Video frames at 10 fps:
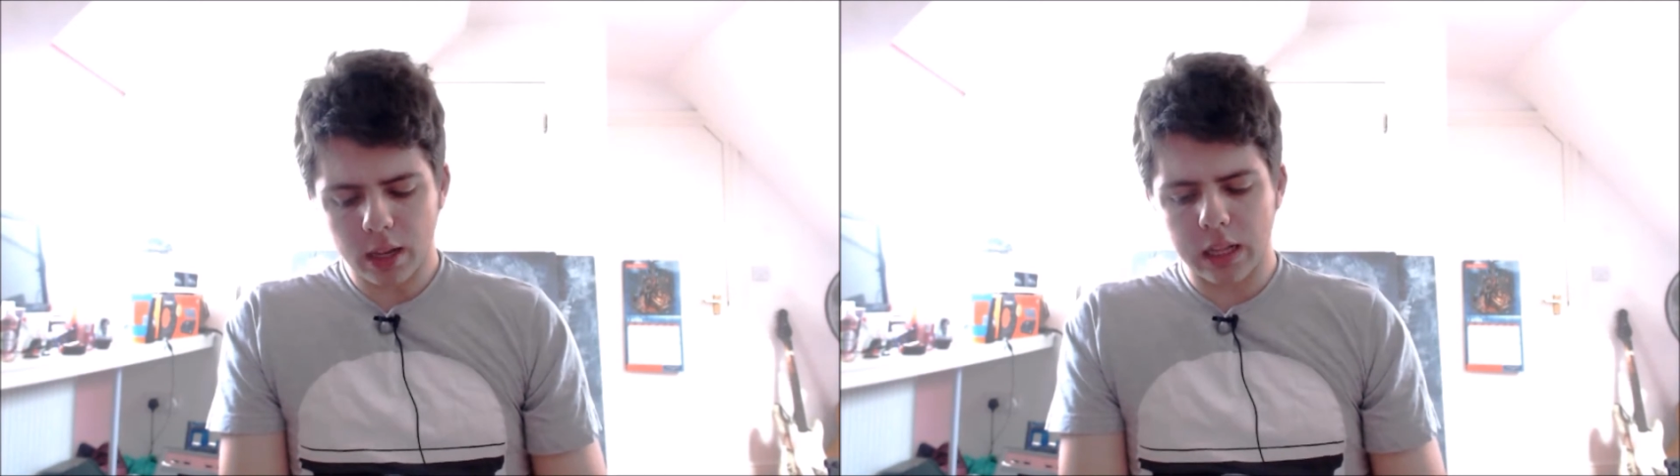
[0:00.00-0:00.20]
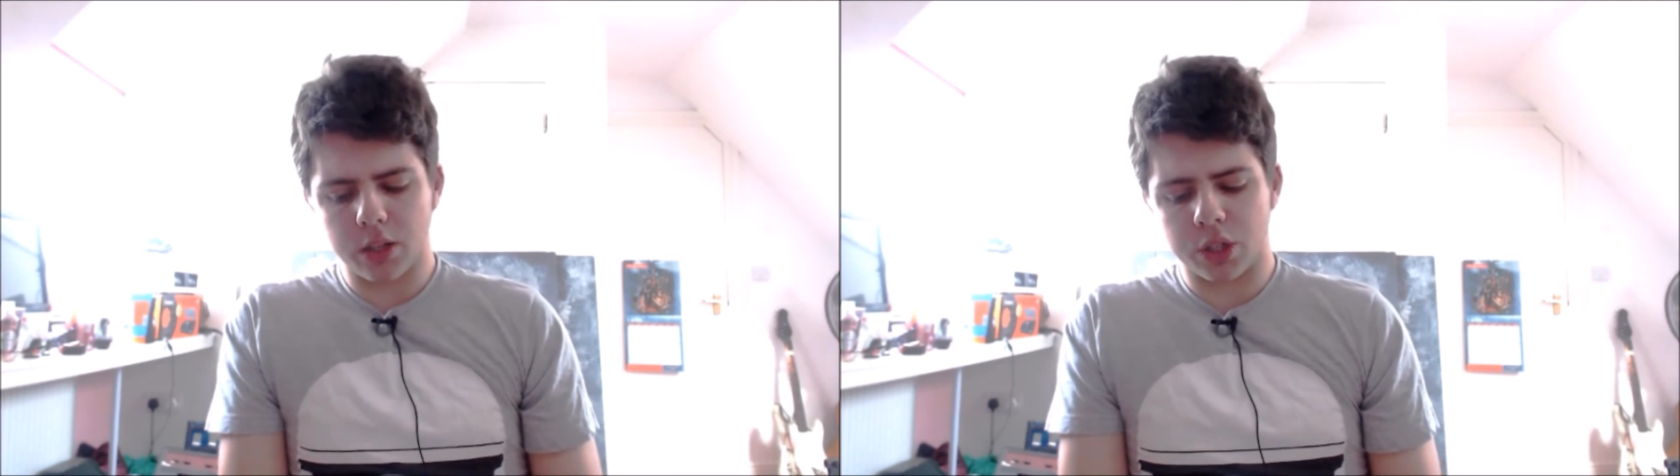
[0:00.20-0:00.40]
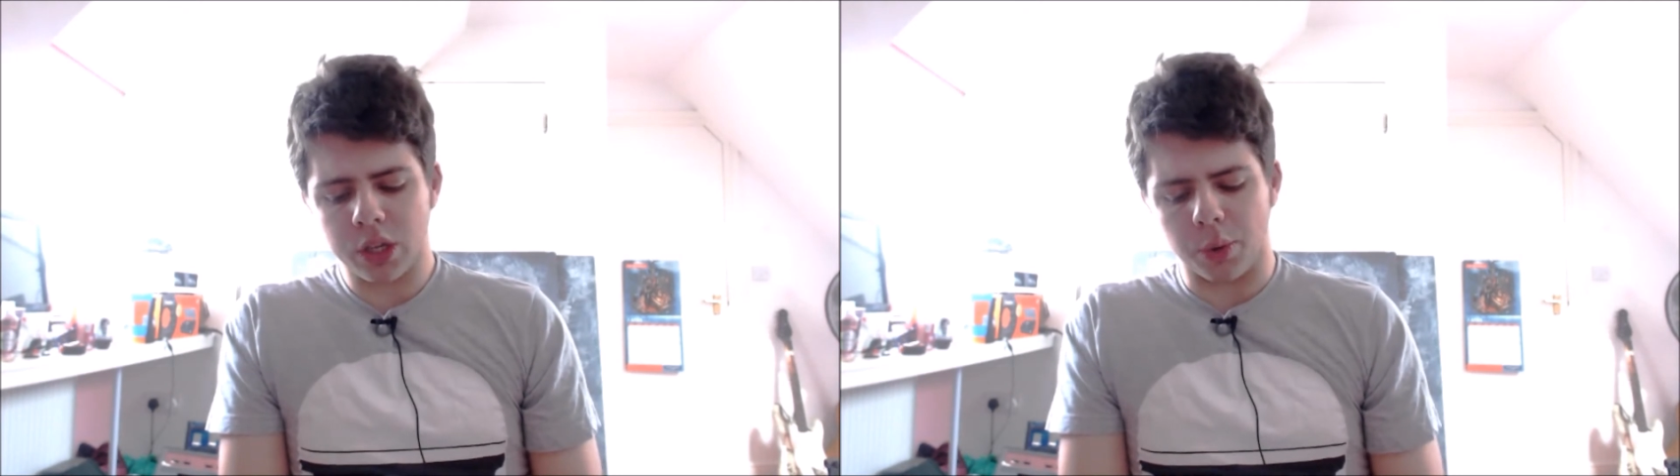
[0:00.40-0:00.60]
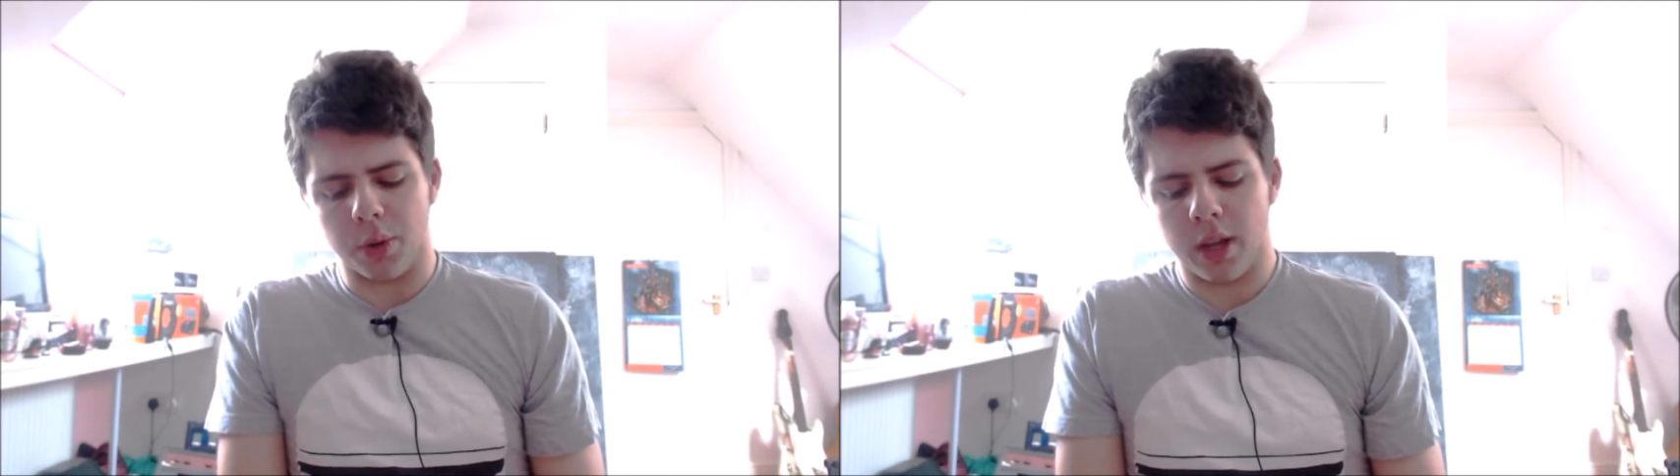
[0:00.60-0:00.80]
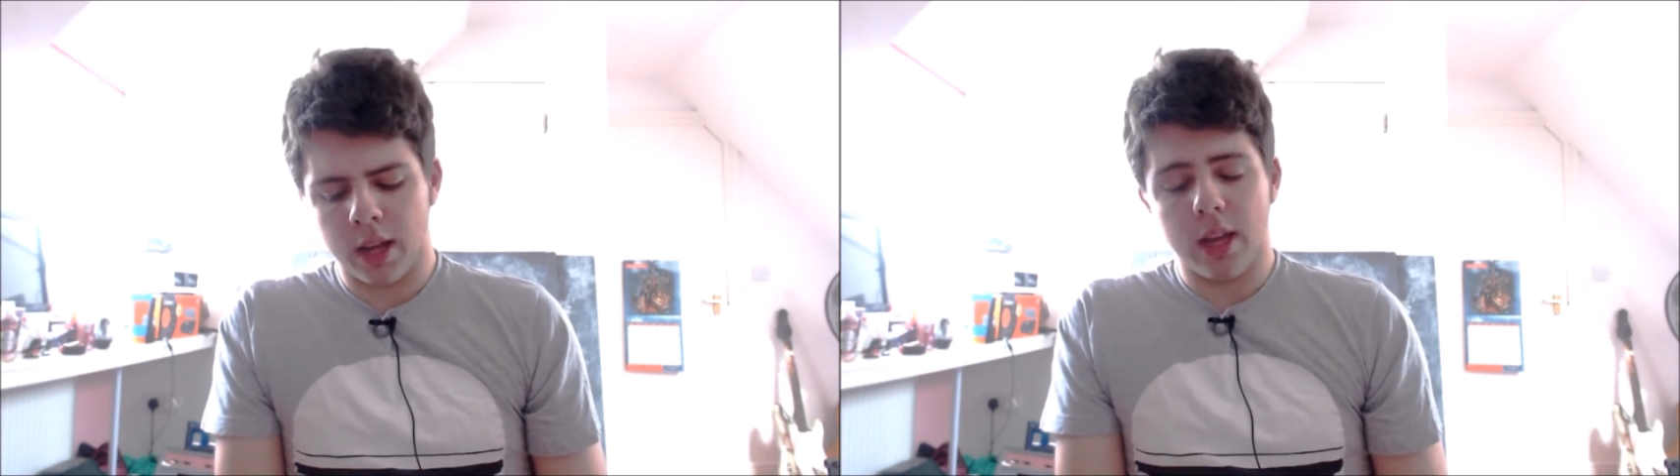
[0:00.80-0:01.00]
So
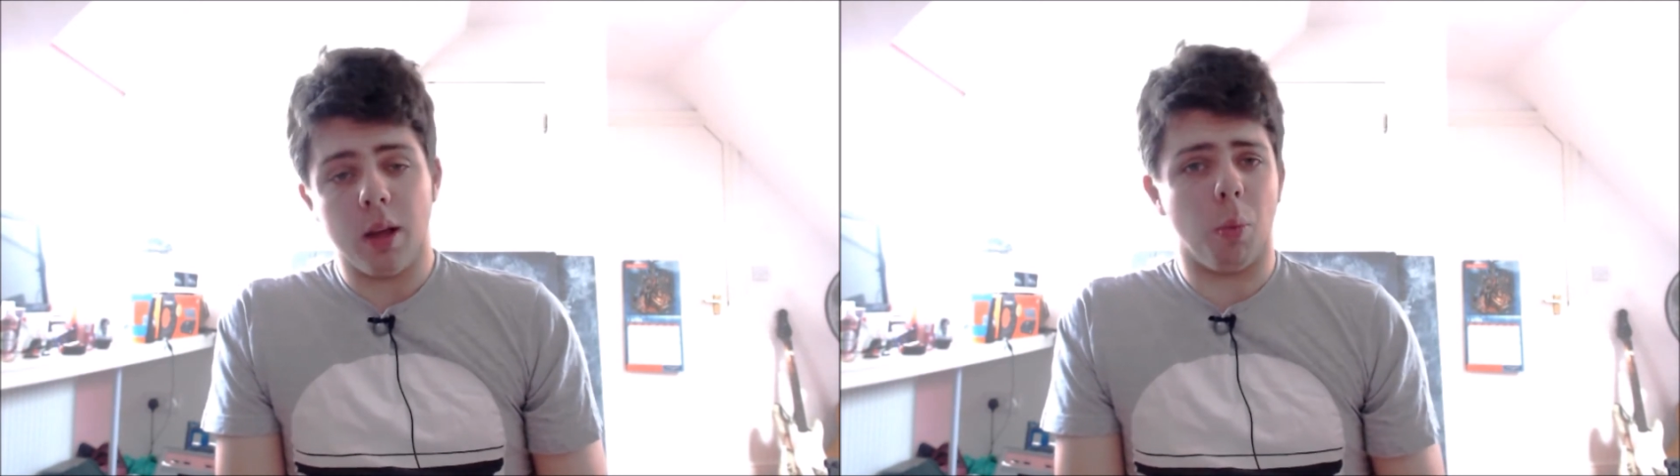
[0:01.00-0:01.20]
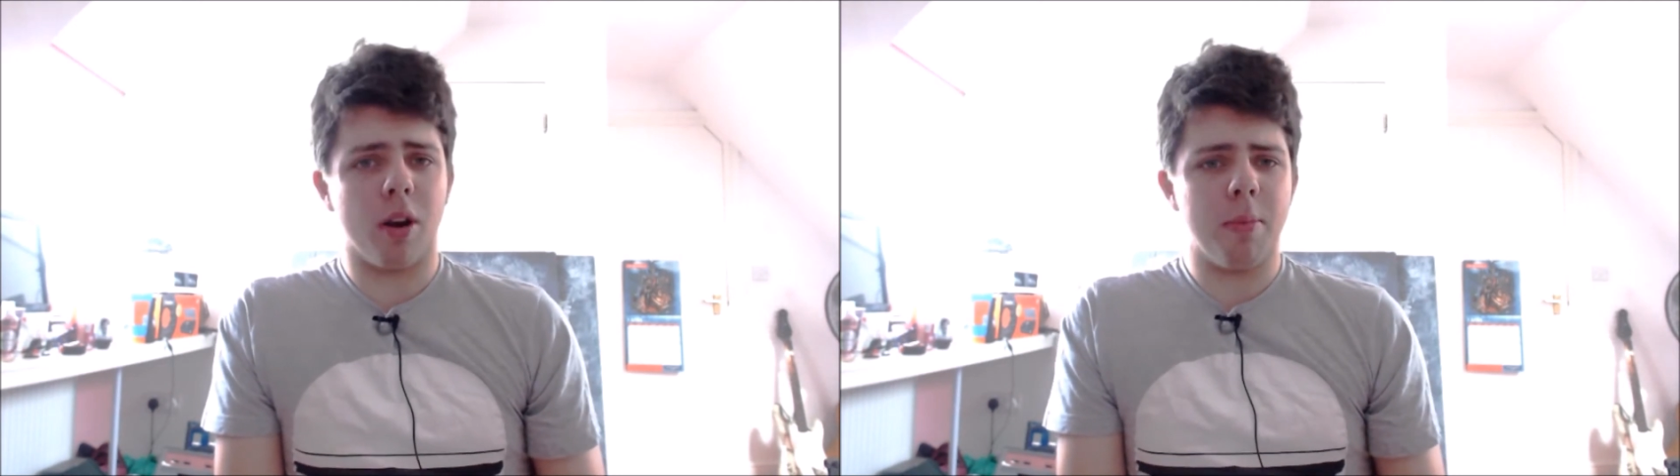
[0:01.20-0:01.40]
what an